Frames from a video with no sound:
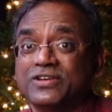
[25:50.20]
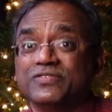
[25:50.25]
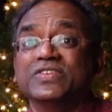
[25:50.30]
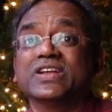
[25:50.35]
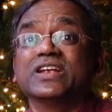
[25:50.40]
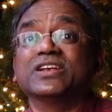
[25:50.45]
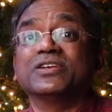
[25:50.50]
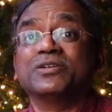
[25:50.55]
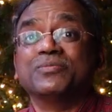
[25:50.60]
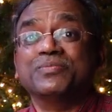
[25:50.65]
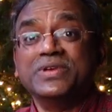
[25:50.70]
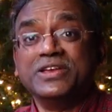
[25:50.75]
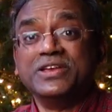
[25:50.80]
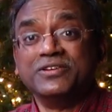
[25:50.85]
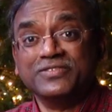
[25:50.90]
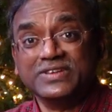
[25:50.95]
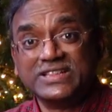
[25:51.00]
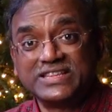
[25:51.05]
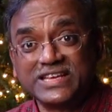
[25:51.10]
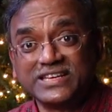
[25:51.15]
will be
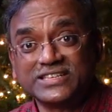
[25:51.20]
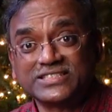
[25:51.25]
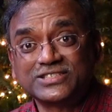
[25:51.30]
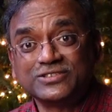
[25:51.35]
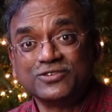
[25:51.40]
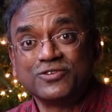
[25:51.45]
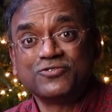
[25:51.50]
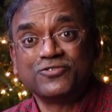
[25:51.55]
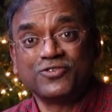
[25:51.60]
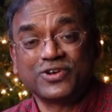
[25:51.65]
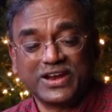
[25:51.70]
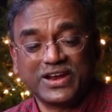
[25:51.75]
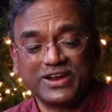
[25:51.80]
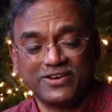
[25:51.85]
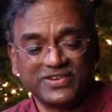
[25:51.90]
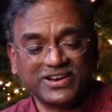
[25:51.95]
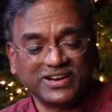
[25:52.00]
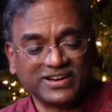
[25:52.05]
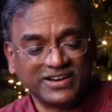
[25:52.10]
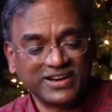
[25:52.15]
with us
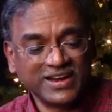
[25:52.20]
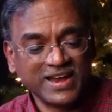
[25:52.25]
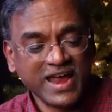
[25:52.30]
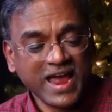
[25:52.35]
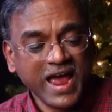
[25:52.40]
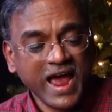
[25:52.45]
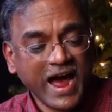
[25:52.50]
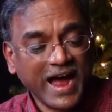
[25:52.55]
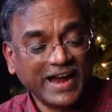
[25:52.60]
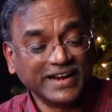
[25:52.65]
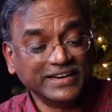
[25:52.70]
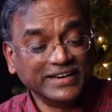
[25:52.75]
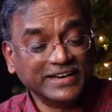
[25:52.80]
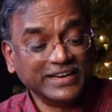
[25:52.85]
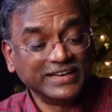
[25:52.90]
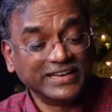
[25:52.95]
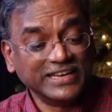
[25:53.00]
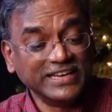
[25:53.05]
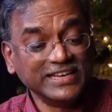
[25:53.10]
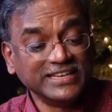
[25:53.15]
forever. And
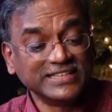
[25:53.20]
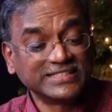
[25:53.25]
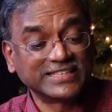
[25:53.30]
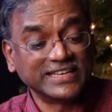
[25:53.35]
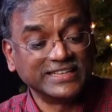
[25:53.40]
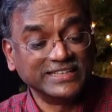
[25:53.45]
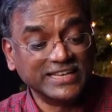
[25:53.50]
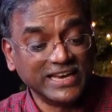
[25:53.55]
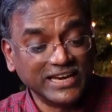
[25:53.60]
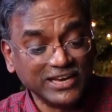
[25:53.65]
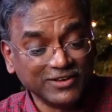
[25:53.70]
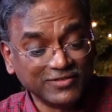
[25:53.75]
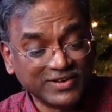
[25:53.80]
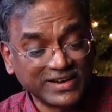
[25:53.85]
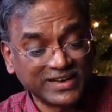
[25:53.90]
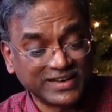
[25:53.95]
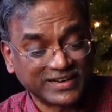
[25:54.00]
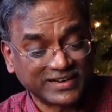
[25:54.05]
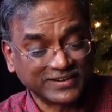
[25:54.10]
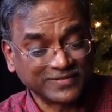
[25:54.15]
he is a
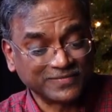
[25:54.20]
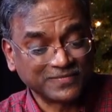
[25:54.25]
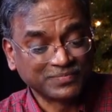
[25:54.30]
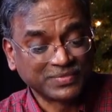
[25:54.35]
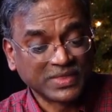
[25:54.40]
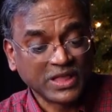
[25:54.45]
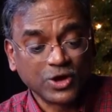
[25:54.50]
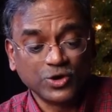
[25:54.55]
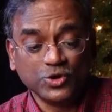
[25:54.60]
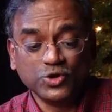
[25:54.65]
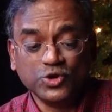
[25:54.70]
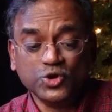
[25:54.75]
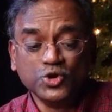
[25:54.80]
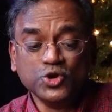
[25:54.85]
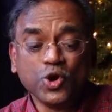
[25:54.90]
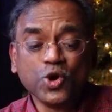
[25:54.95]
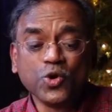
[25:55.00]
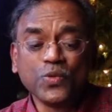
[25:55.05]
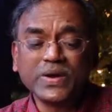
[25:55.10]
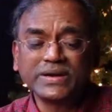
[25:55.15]
deliverer.
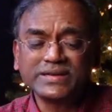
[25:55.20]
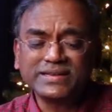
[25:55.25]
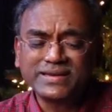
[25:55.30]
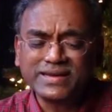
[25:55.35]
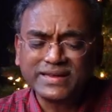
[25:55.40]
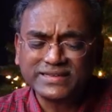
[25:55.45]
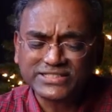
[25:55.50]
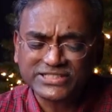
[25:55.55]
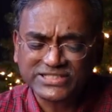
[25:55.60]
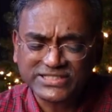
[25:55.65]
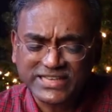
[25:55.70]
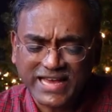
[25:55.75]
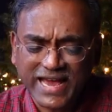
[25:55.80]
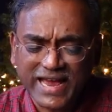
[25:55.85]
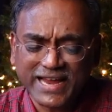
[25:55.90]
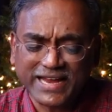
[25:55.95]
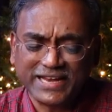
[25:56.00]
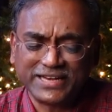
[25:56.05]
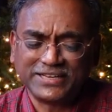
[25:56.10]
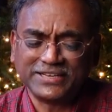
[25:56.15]
No one can
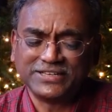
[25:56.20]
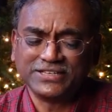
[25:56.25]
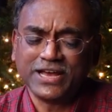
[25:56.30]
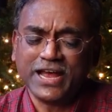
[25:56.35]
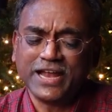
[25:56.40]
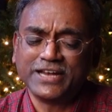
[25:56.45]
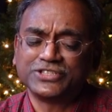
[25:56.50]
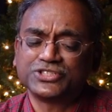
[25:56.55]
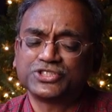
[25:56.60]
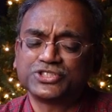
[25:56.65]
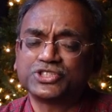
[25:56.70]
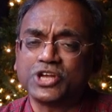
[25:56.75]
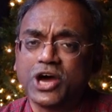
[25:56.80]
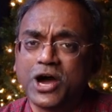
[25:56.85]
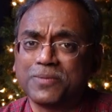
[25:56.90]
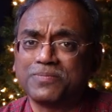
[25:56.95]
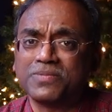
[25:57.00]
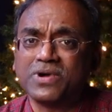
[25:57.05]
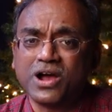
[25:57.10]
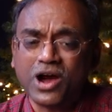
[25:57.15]
stand and
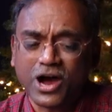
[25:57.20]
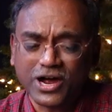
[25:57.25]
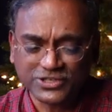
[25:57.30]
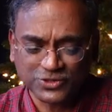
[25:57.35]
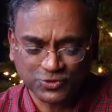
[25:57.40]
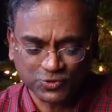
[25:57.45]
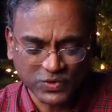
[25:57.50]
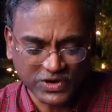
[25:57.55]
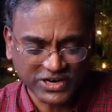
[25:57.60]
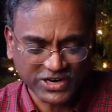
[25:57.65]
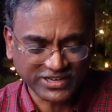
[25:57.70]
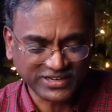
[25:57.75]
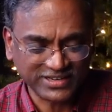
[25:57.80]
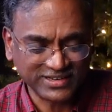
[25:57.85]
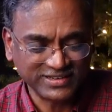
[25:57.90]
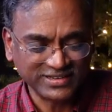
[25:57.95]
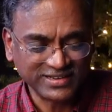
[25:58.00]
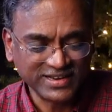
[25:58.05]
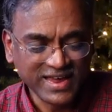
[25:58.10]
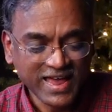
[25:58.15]
stop God's work.
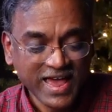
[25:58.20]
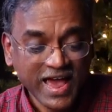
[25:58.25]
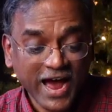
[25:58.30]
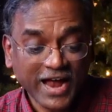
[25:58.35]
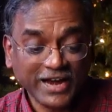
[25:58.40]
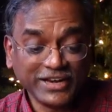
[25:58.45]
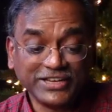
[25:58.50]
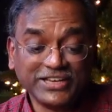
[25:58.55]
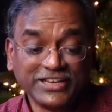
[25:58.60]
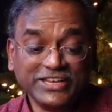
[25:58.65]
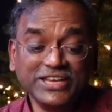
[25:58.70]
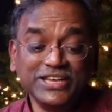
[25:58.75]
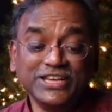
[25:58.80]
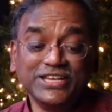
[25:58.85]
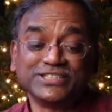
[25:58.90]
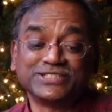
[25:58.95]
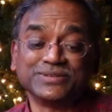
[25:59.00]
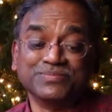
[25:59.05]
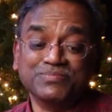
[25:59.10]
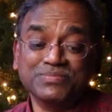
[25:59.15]
And he
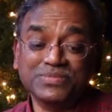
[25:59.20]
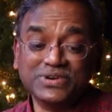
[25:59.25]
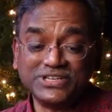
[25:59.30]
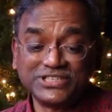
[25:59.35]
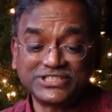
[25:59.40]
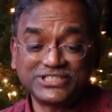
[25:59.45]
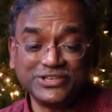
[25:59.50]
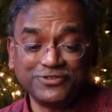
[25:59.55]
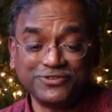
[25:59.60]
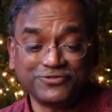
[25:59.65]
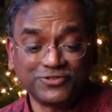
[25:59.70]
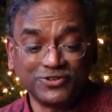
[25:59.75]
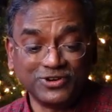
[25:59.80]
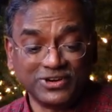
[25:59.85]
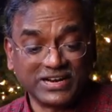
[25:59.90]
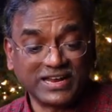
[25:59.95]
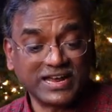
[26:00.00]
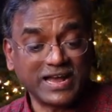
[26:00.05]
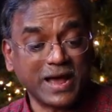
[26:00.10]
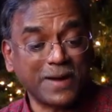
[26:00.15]
is merciful,
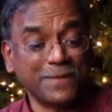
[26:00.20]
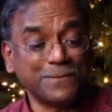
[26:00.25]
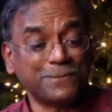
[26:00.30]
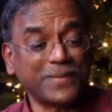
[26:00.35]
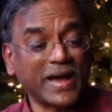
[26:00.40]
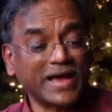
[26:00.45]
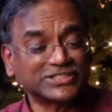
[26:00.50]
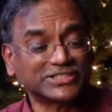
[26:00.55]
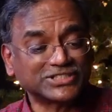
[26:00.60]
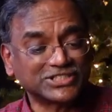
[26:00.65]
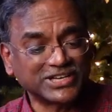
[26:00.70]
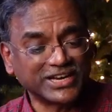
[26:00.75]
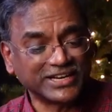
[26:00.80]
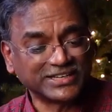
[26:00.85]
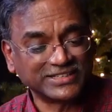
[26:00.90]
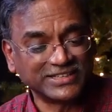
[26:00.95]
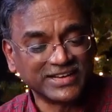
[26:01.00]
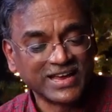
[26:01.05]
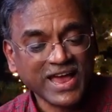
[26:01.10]
compassionate,